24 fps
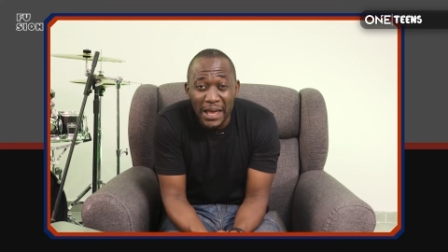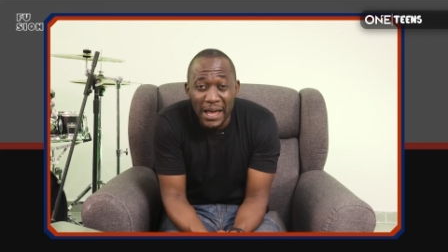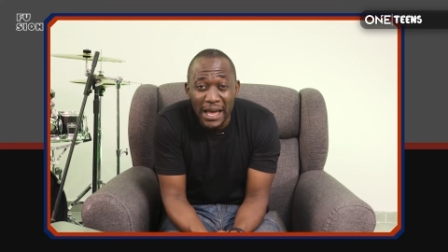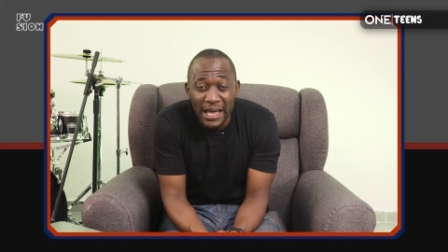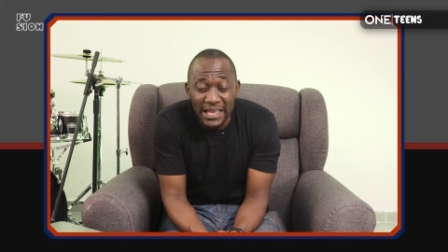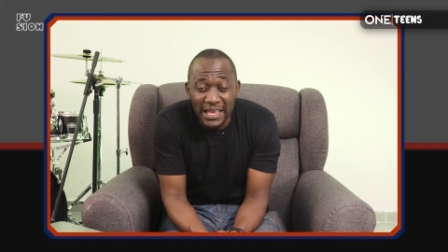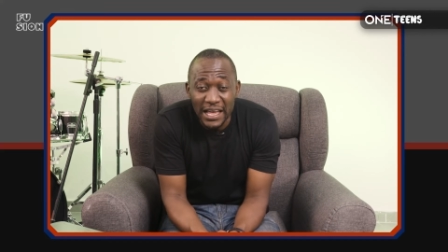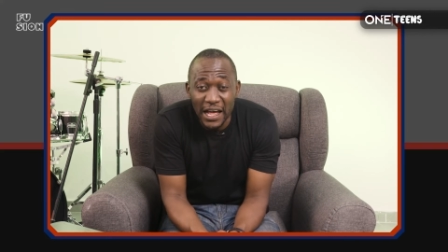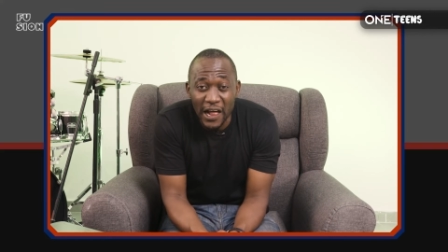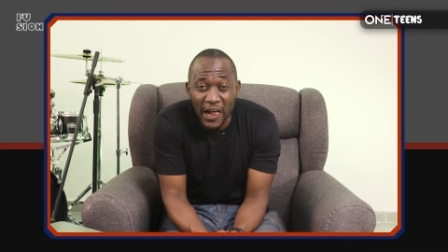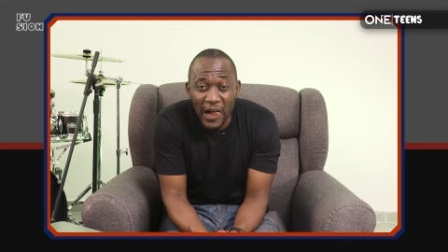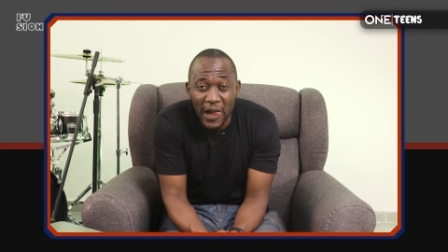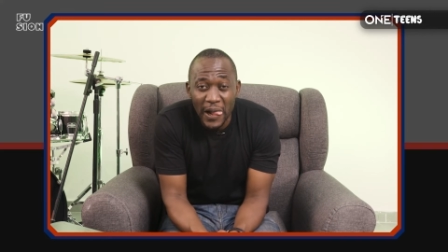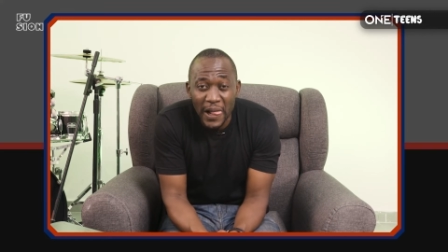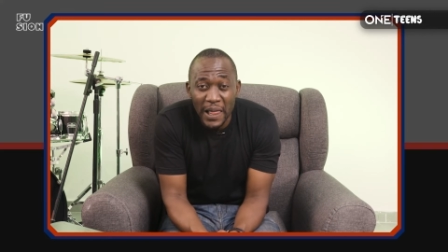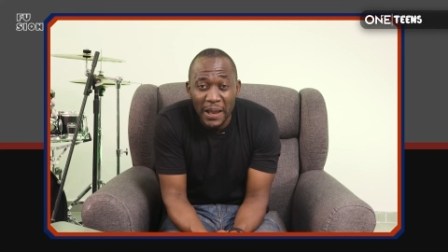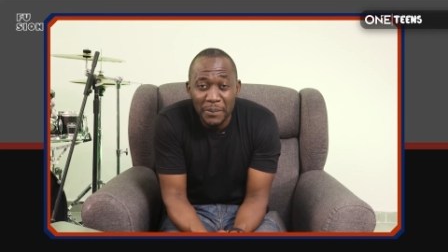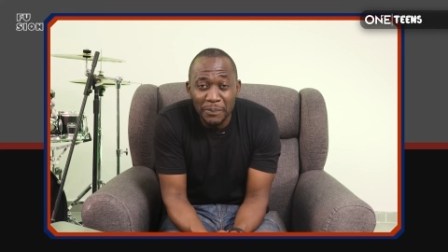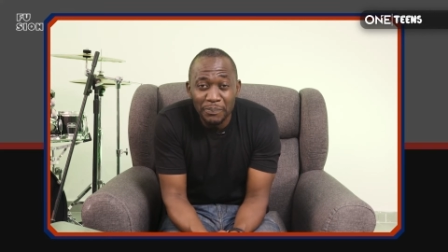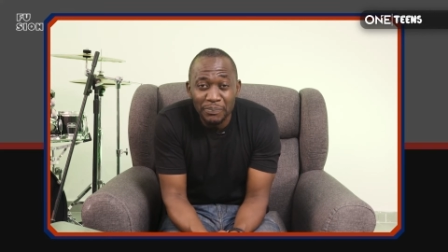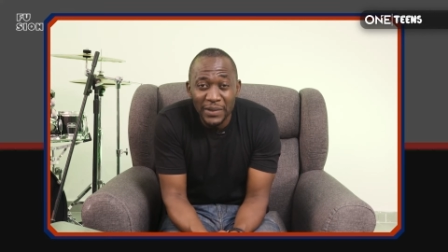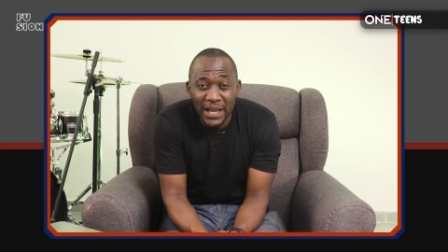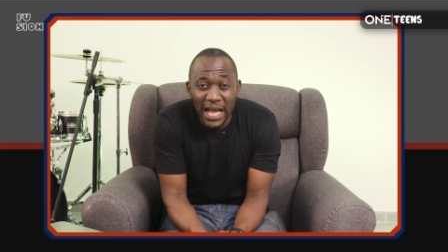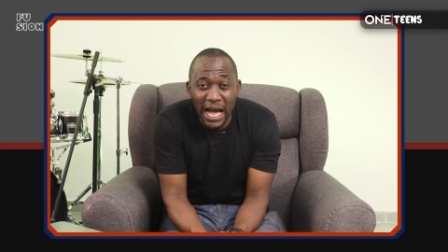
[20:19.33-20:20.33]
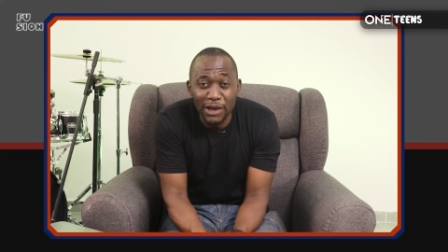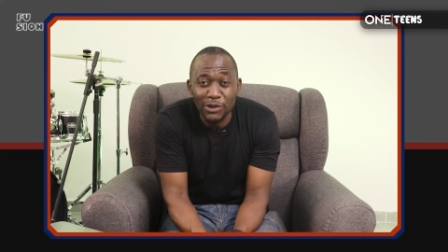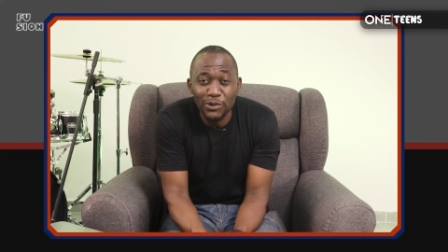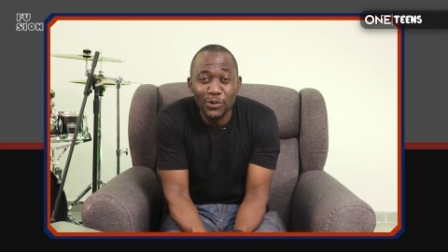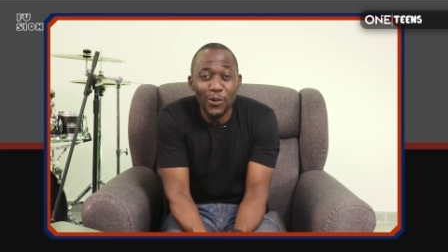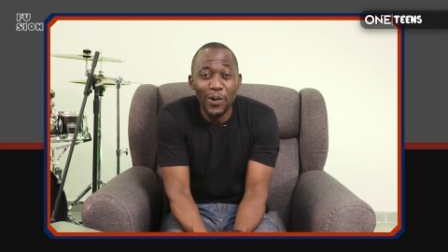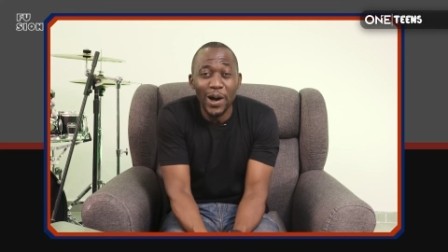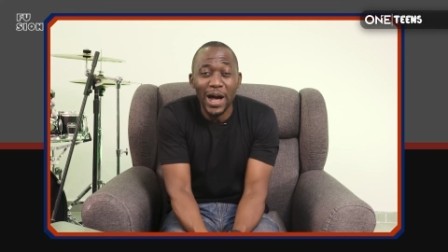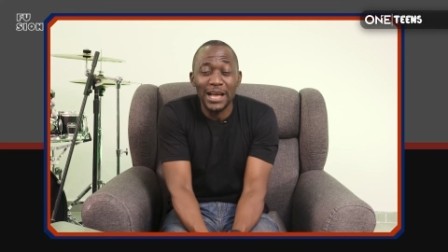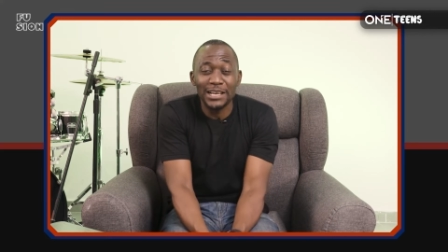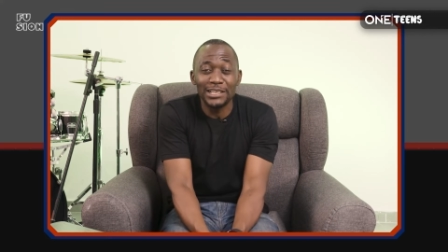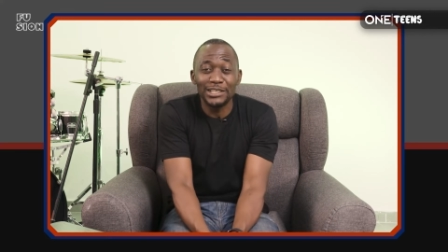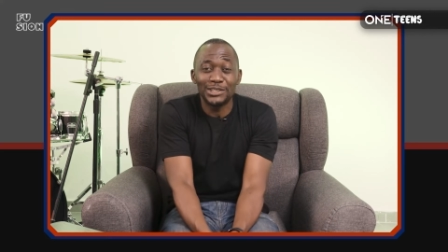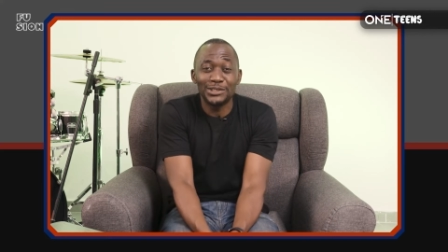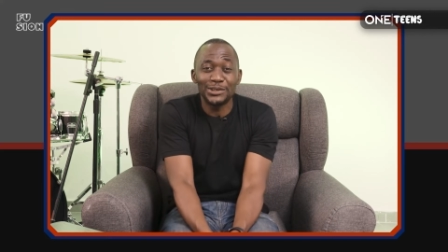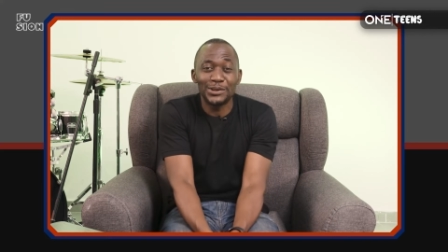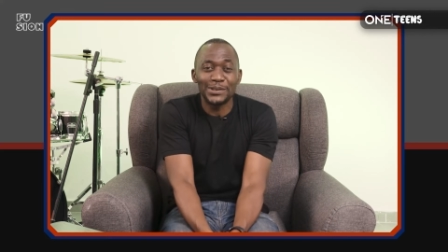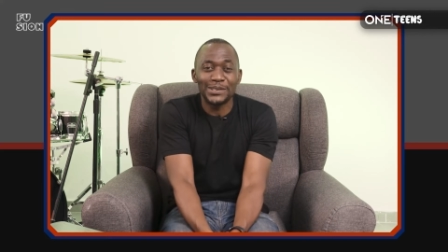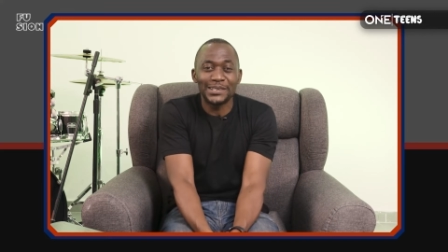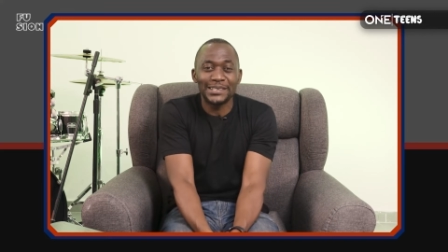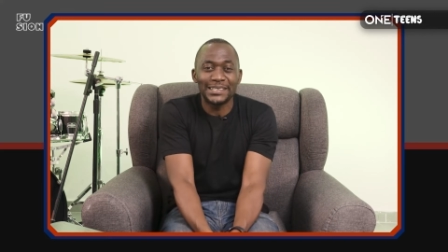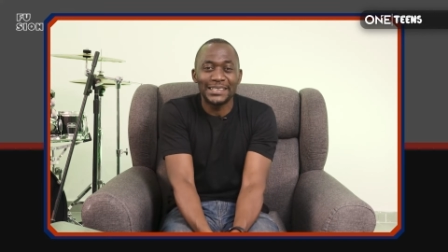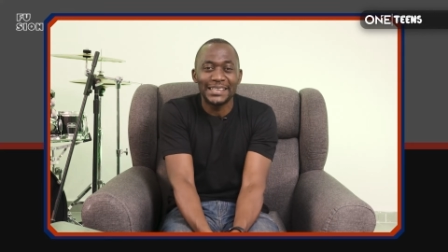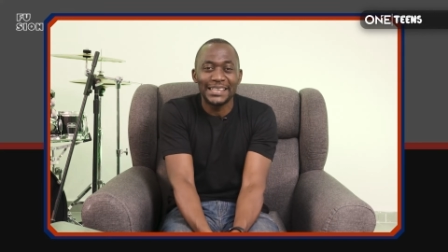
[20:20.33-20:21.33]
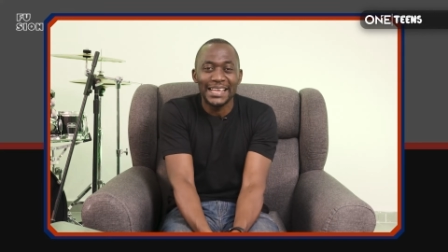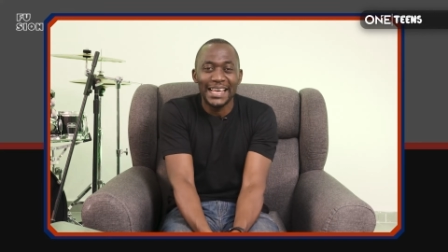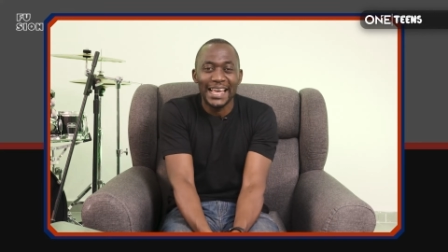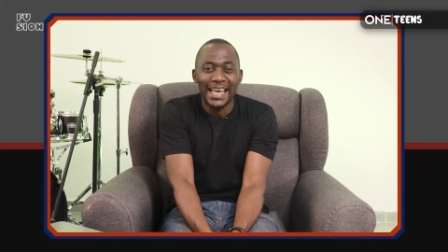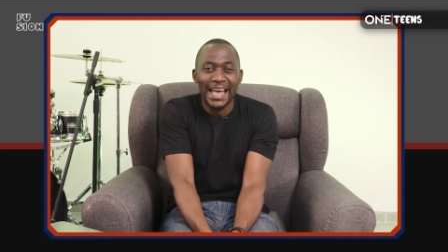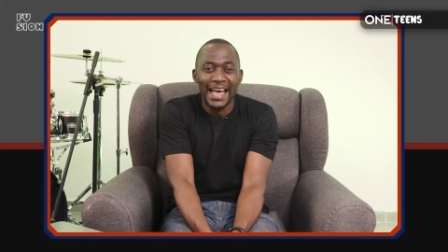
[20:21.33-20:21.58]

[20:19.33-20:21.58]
Yeah. Are you anxious?